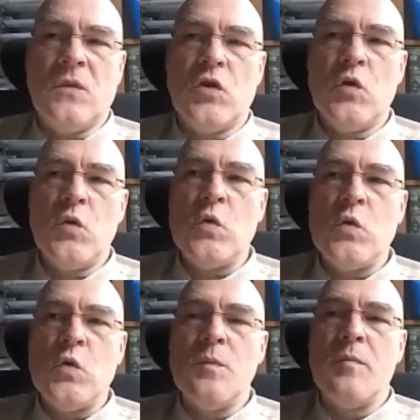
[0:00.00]

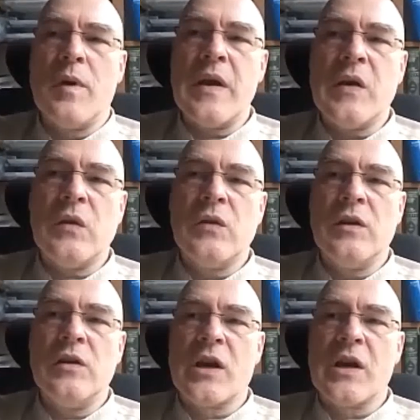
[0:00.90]
to make
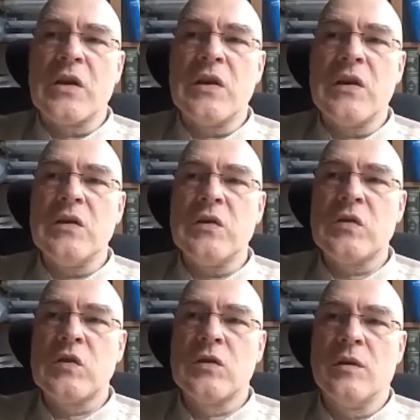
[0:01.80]
the
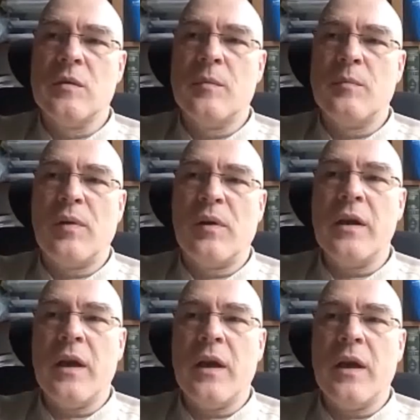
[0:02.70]
Chinese
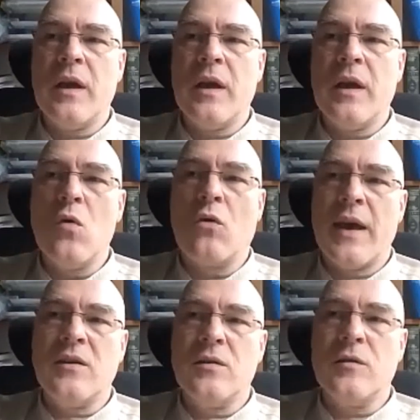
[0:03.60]
play a more
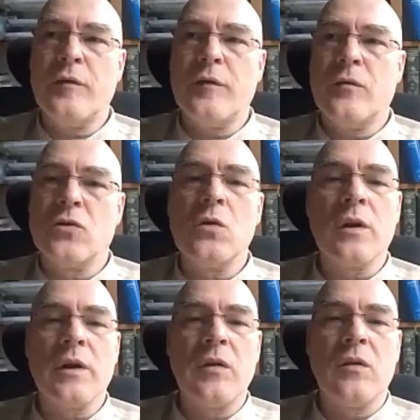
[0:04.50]
active
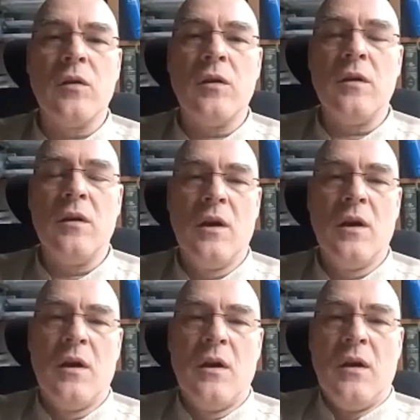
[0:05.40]
role in the
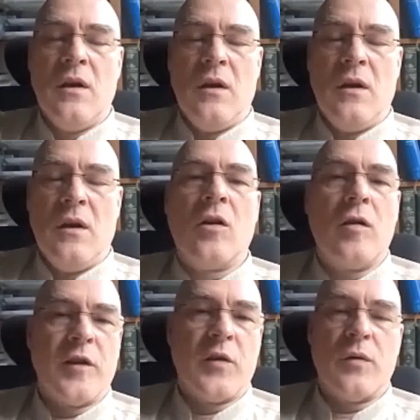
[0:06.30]

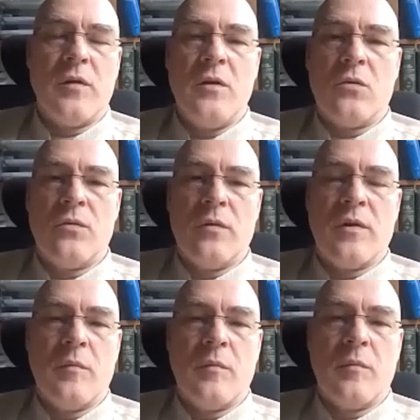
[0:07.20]
conflict
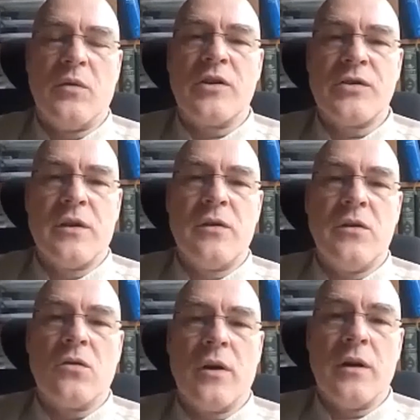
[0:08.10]
between Russia and the
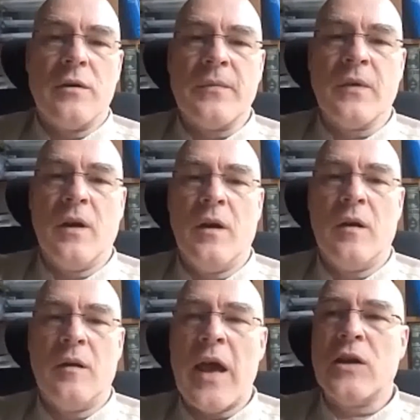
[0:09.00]
Ukraine,
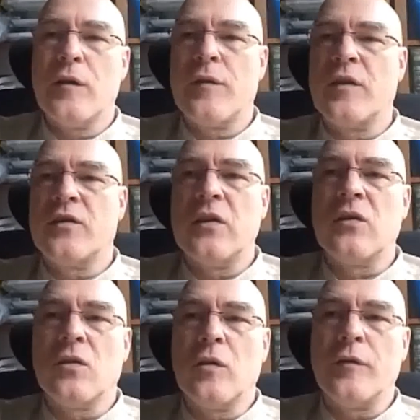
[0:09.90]
active in the
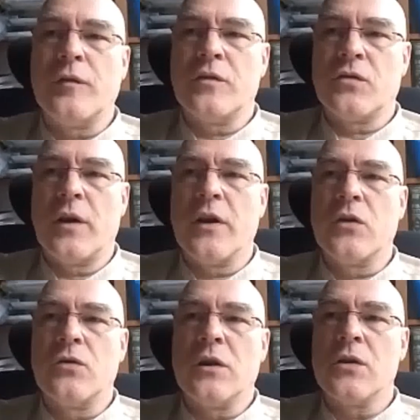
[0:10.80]
sense of trying
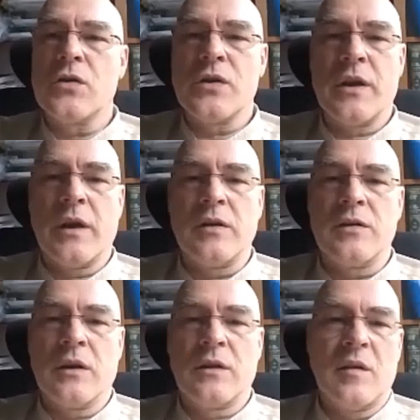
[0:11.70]
to negotiate
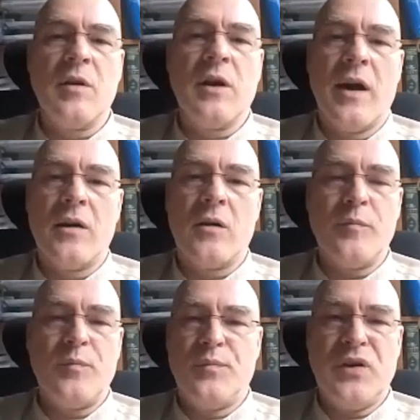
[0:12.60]
some kind of
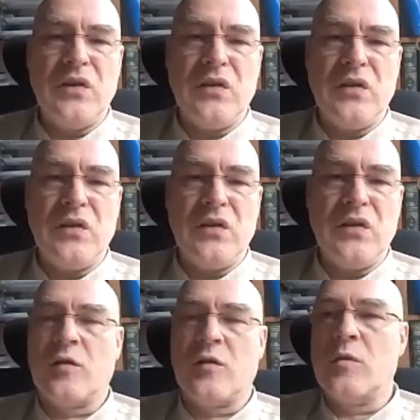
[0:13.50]
peace
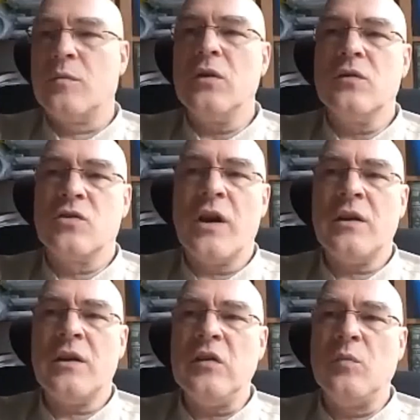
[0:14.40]
settlement, because
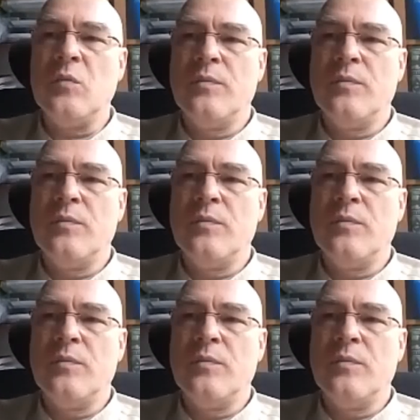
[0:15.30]
China is,